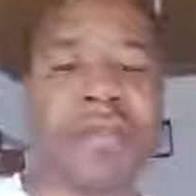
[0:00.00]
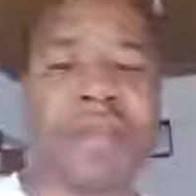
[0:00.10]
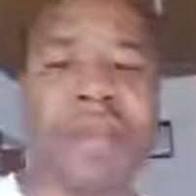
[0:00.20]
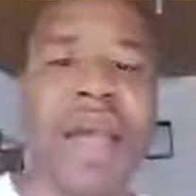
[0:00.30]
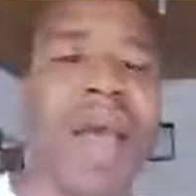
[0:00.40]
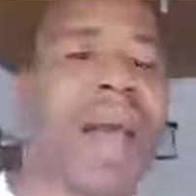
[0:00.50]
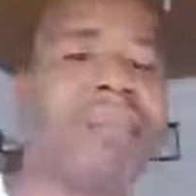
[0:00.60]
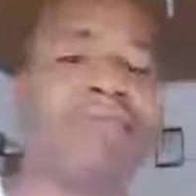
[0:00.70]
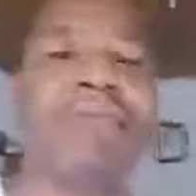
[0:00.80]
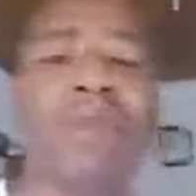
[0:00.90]
Heights of
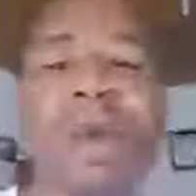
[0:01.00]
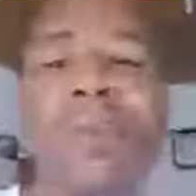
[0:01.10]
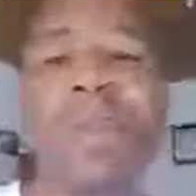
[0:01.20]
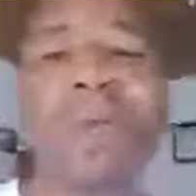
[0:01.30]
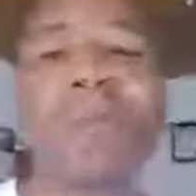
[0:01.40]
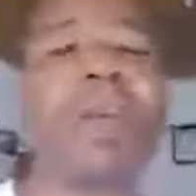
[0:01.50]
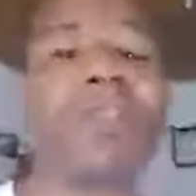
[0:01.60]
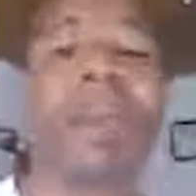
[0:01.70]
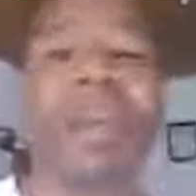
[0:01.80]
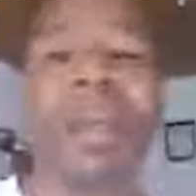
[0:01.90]
great men reach and
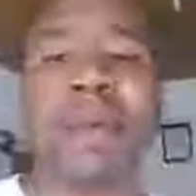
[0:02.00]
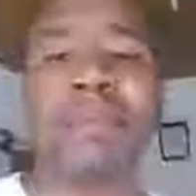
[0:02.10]
kept